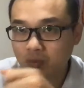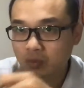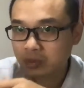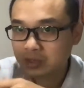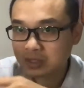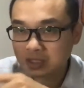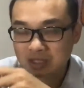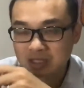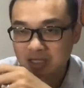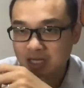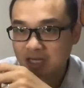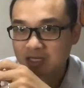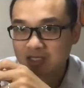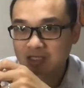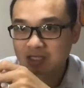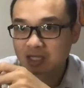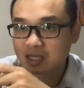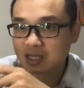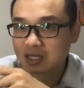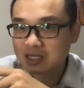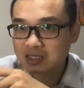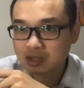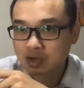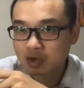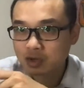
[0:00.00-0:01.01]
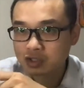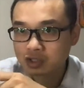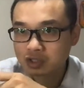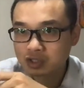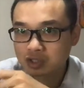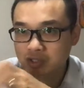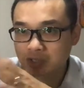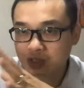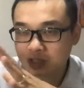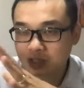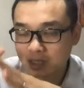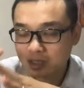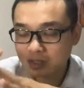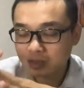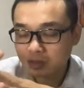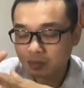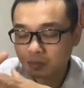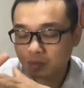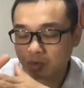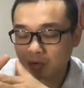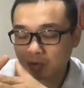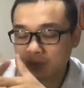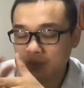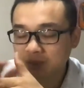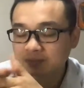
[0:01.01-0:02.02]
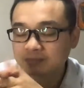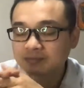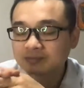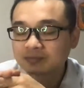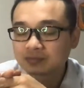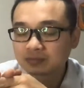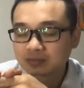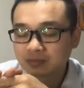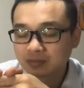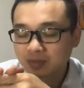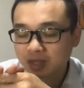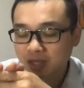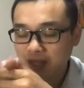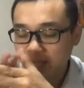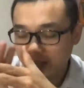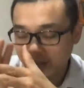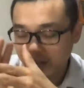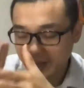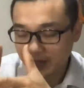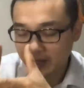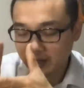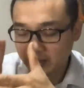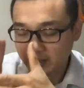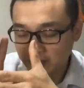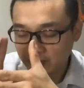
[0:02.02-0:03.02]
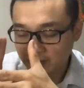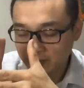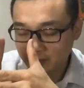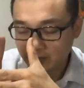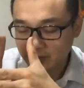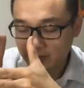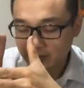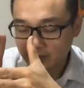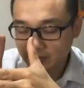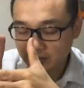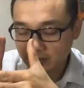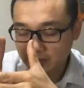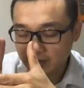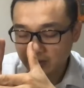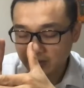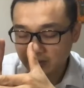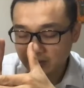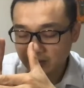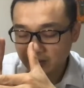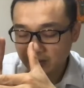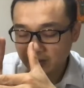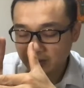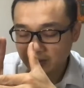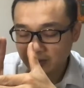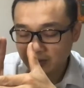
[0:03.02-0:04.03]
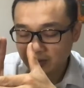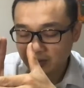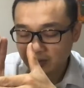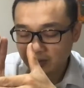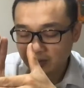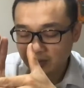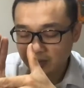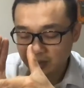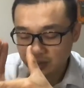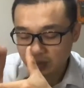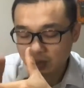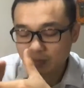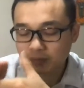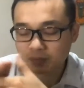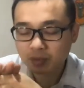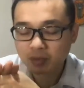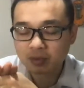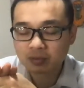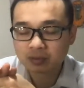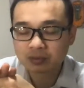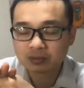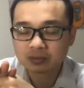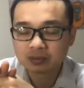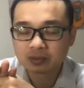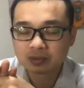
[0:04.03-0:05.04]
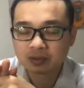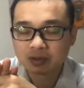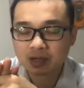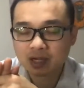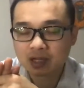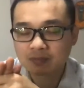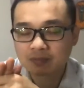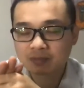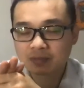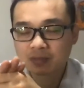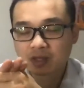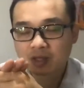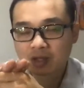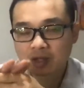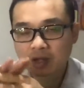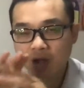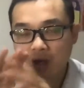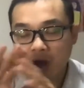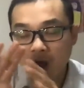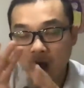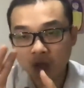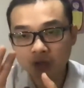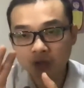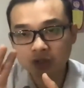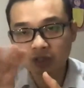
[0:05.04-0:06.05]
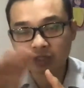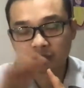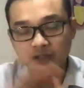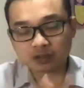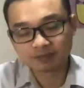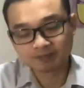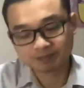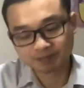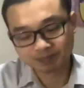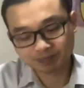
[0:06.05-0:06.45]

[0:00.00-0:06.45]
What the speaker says: Just understand it's oxygen at the moment, and it's simple, right? Oxygen.